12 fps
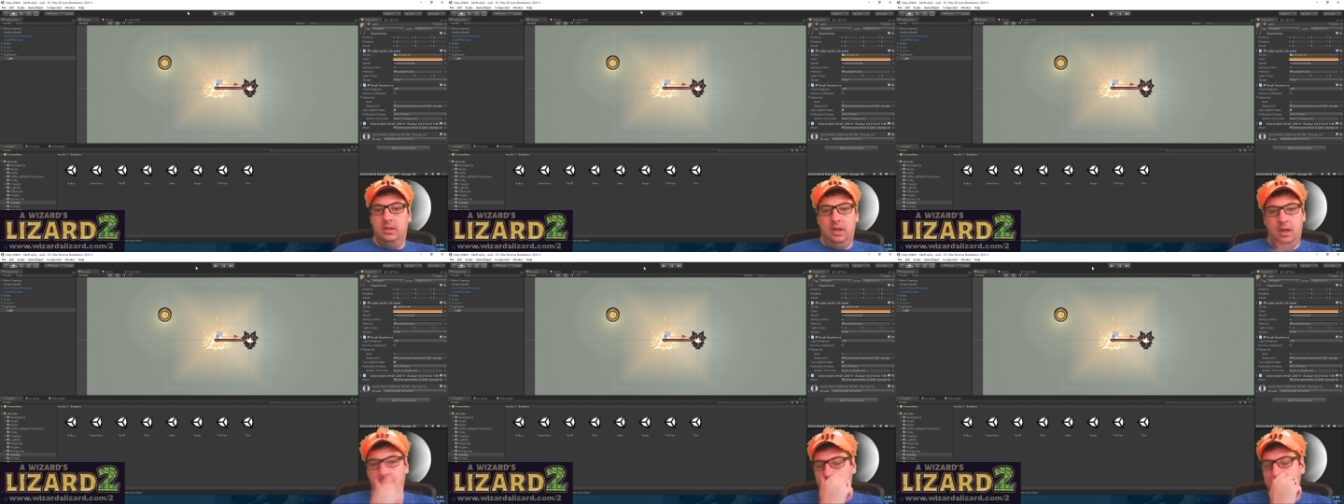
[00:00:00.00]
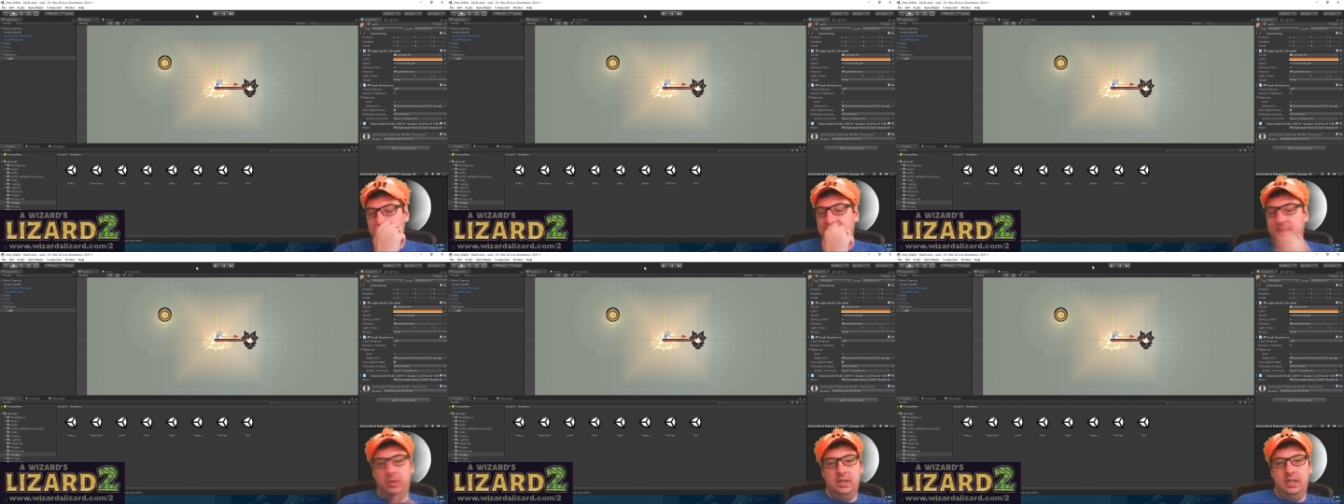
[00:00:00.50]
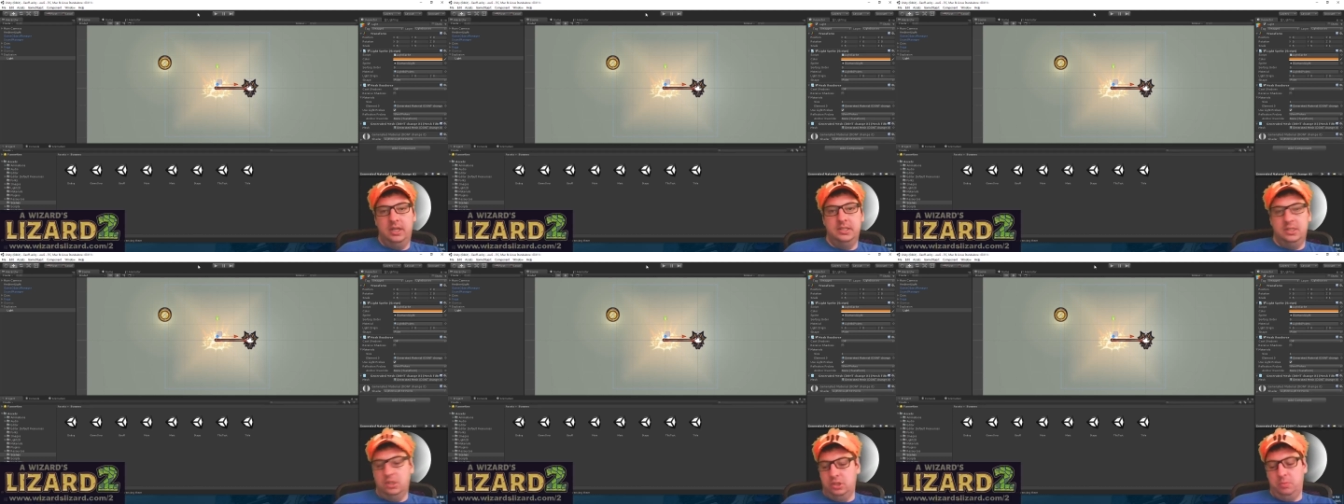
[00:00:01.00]
But basically what it does
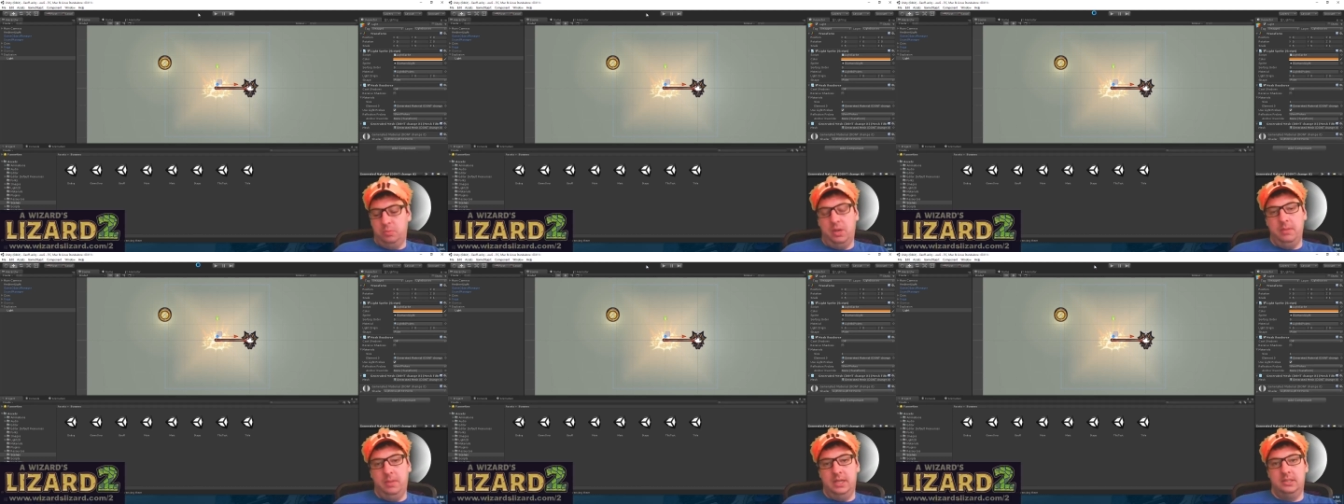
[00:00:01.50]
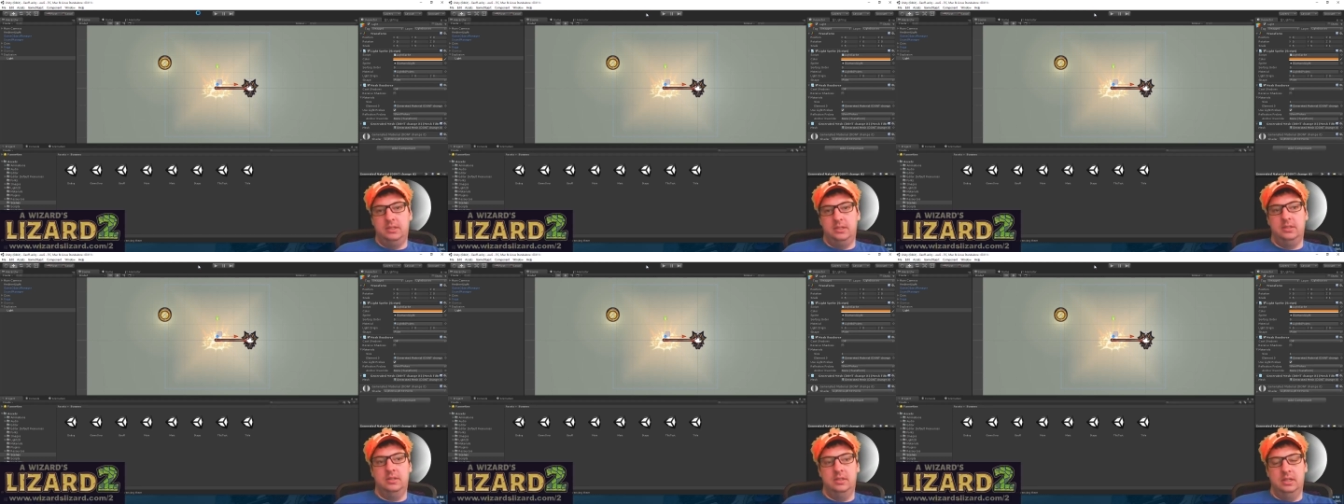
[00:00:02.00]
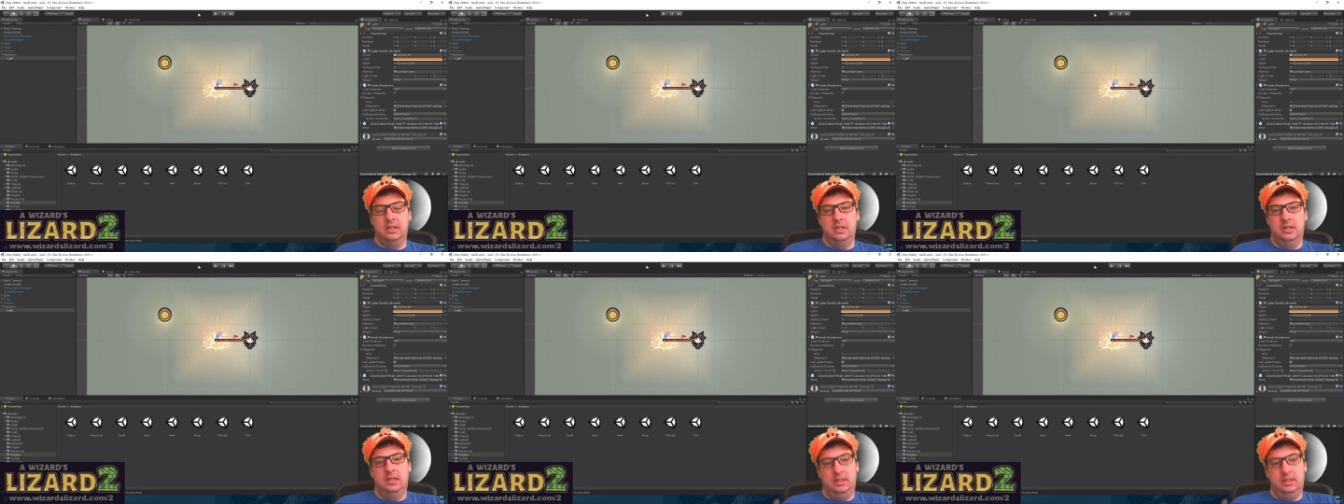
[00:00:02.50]
is just sprite-based
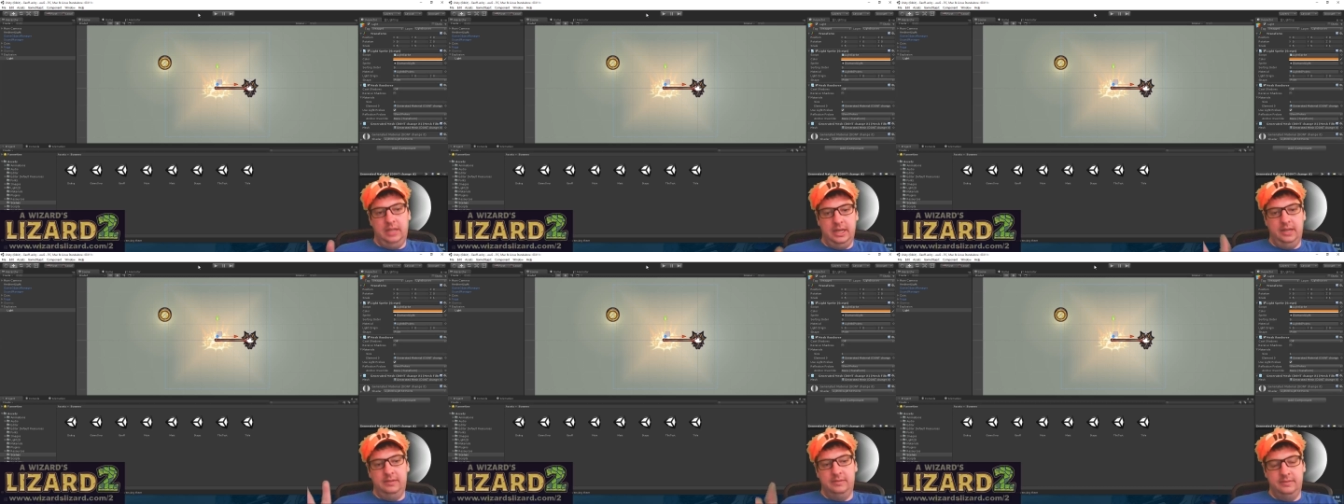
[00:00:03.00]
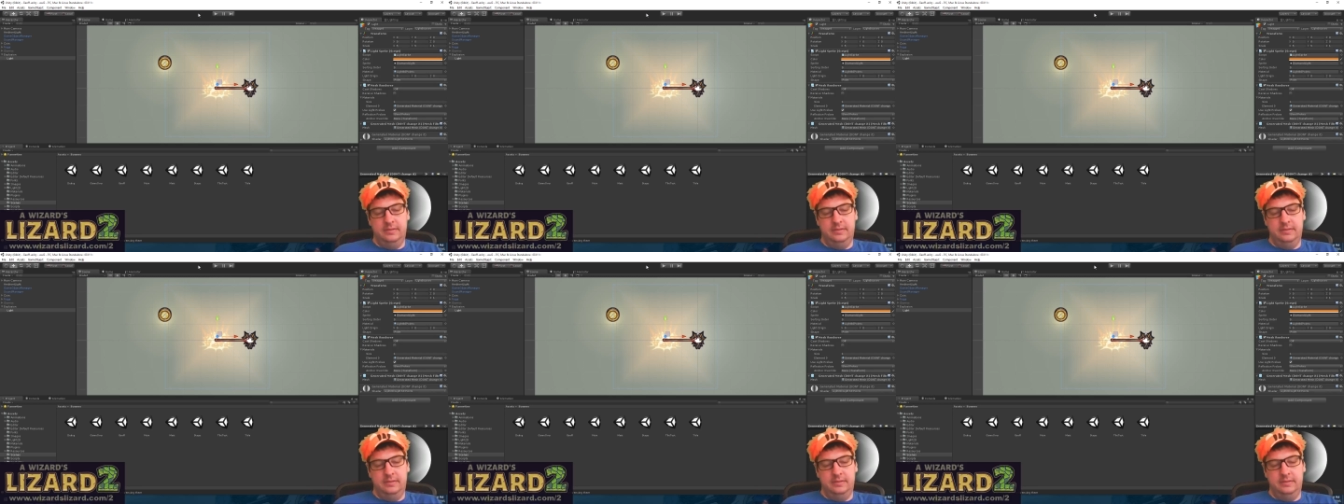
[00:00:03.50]
lighting.